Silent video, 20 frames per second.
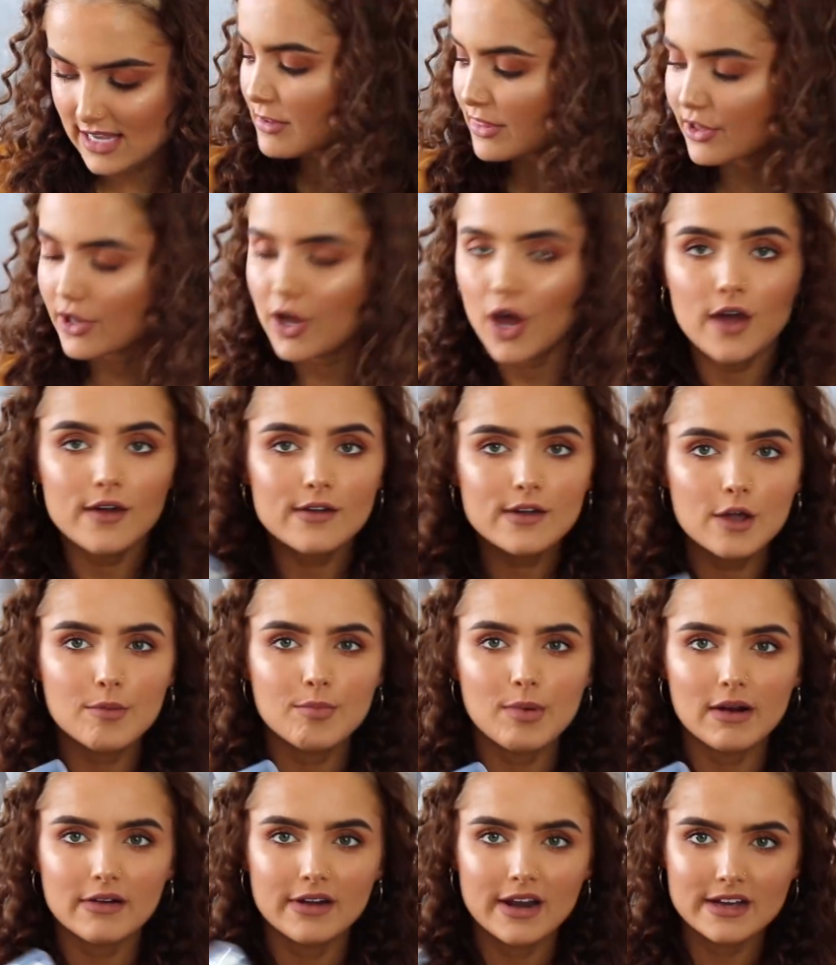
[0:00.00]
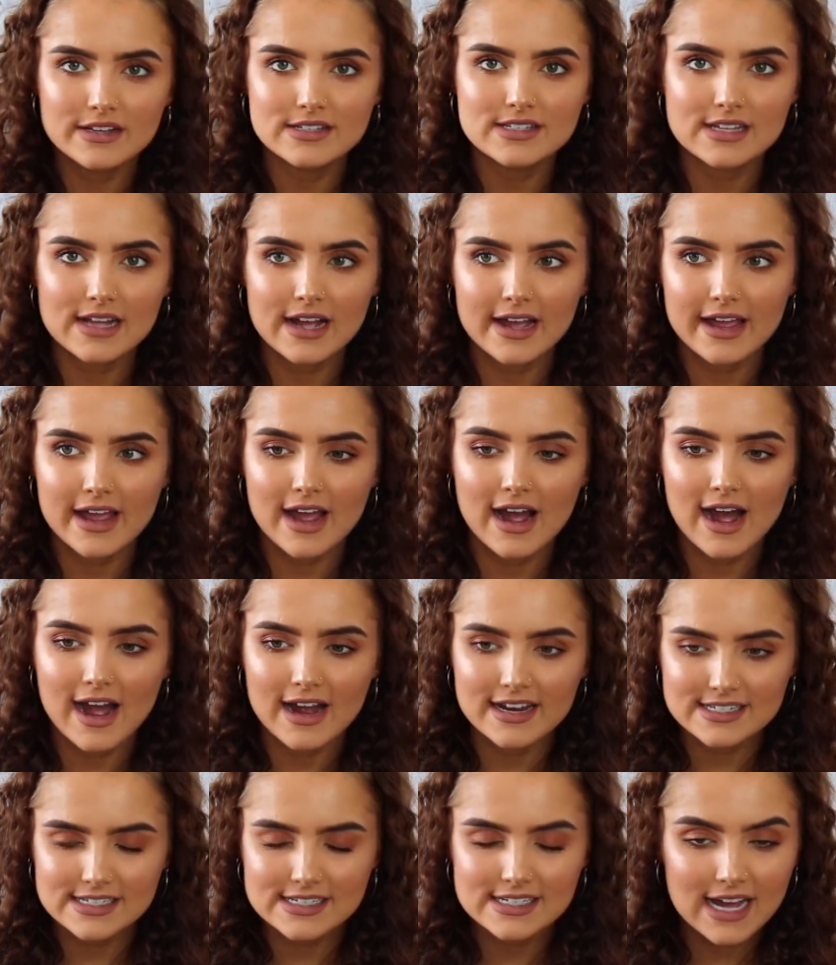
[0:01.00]
But the Cocoa Brown last night
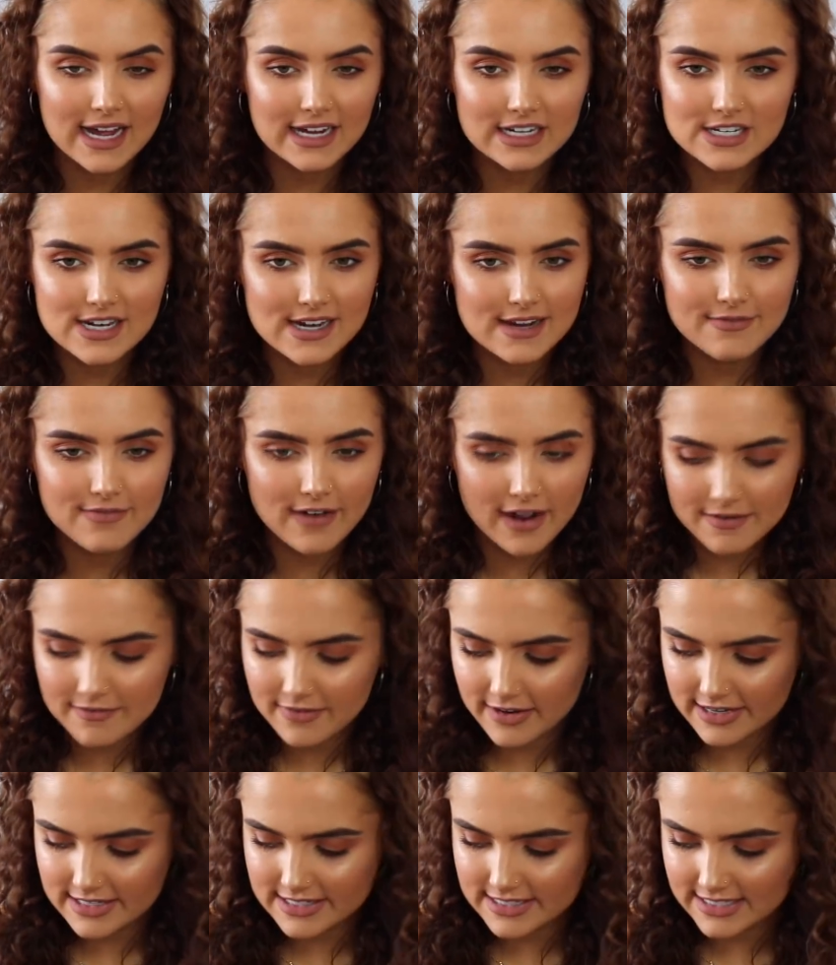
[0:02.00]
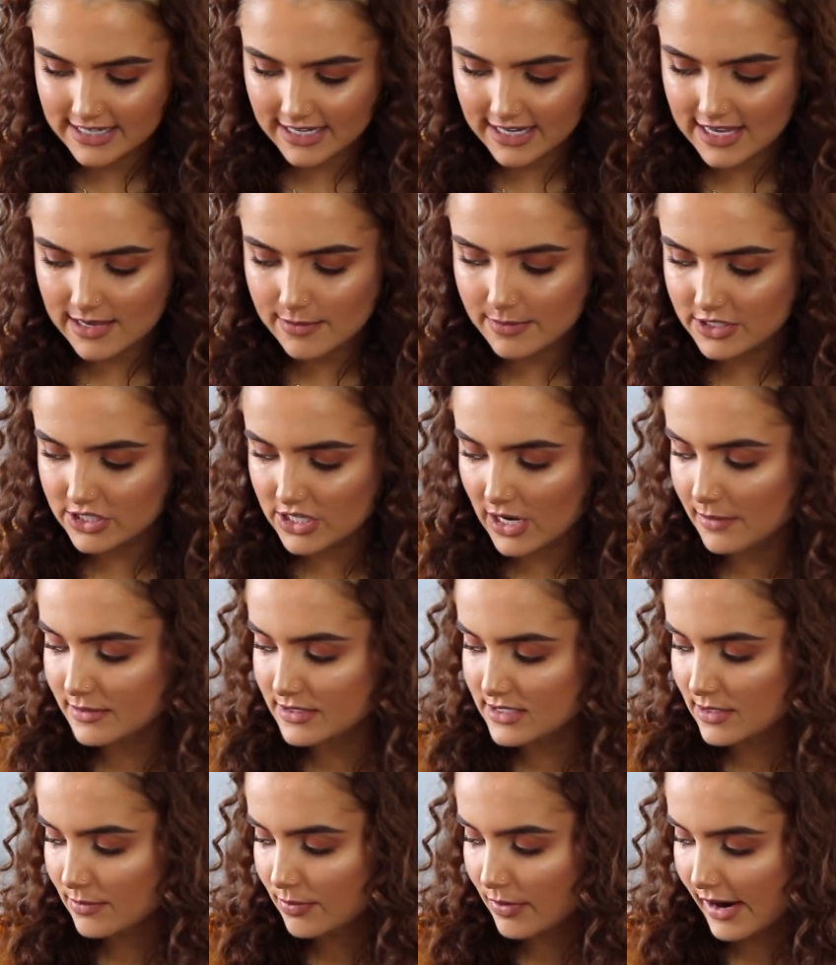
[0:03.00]
I didn't actually find very sticky, which I was
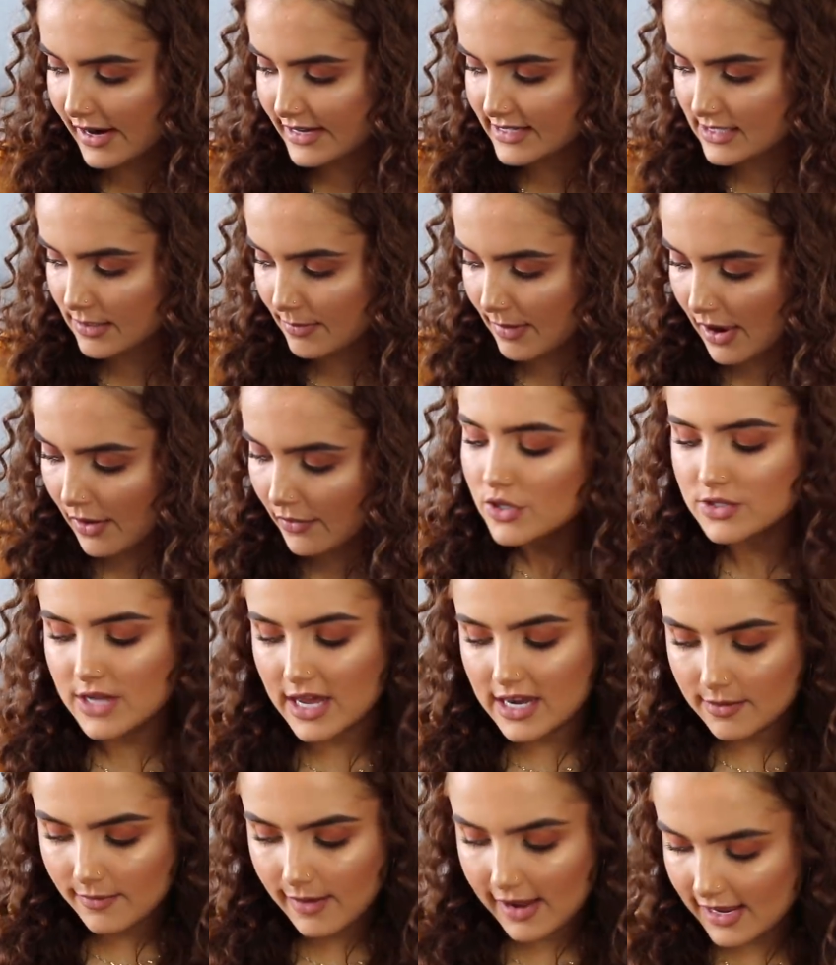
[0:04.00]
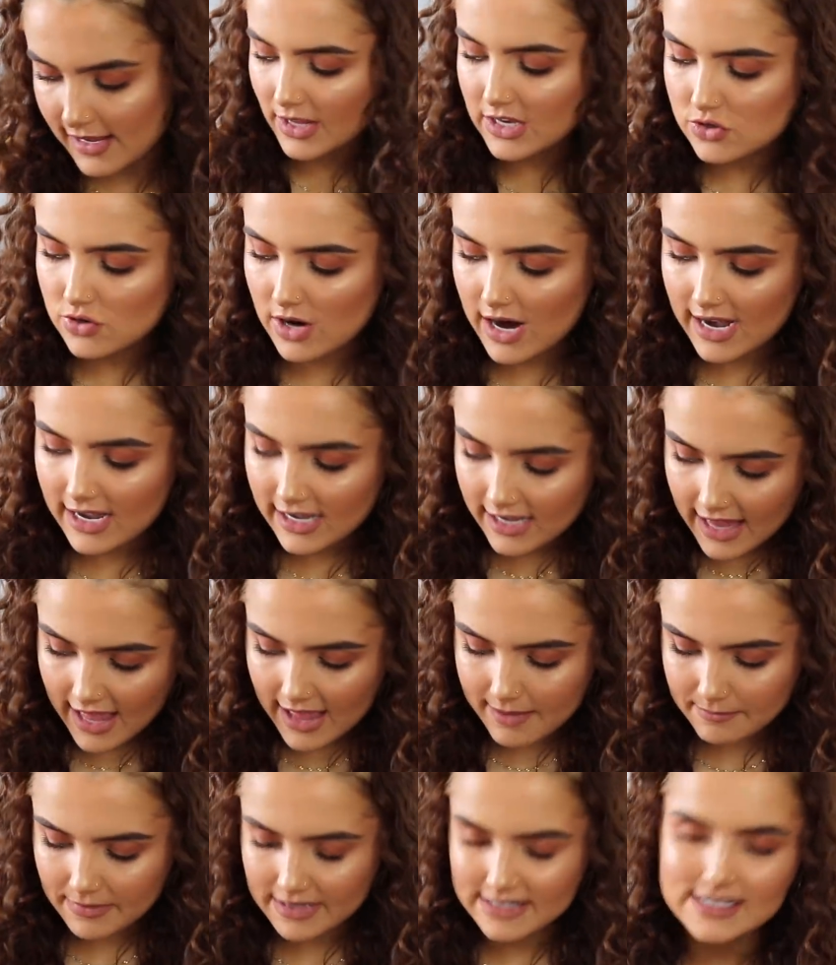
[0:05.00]
surprised about. So anyway, I try and
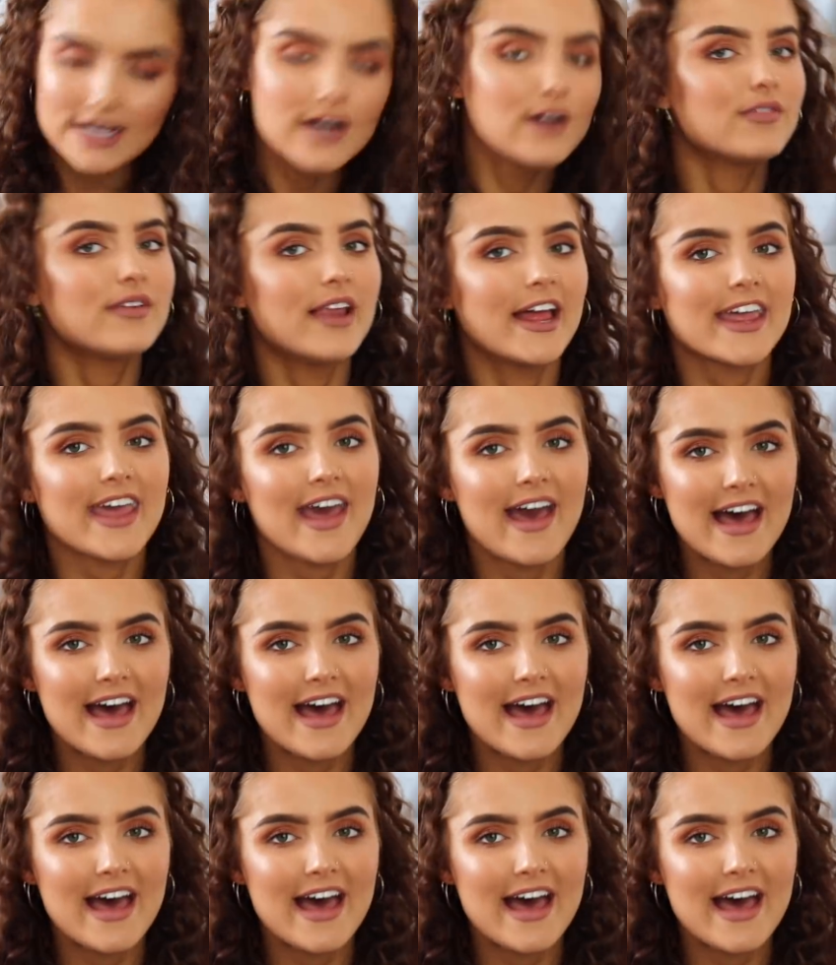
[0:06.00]
let myself like